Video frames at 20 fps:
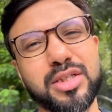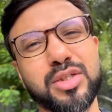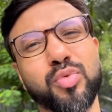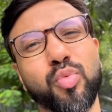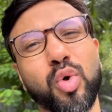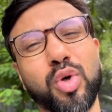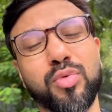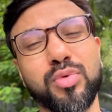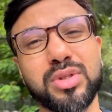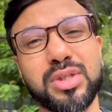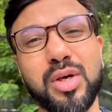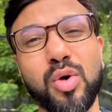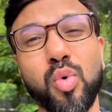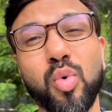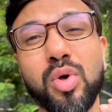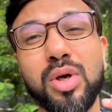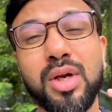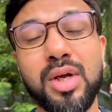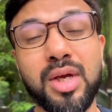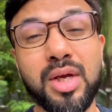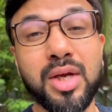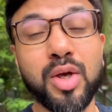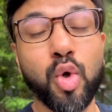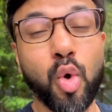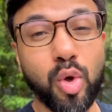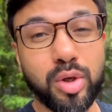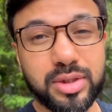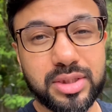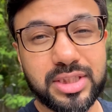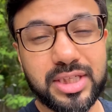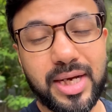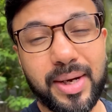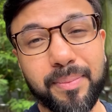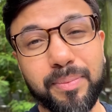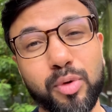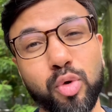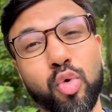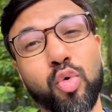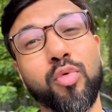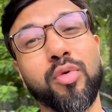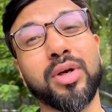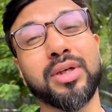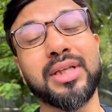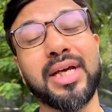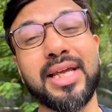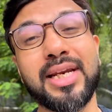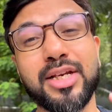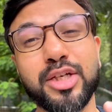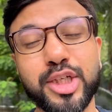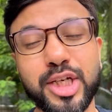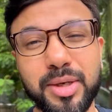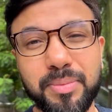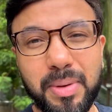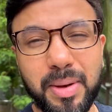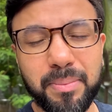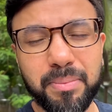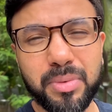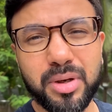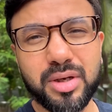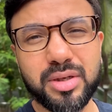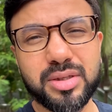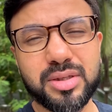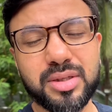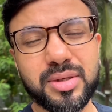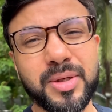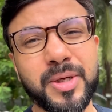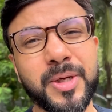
What was the whole concept? Who were the initial members?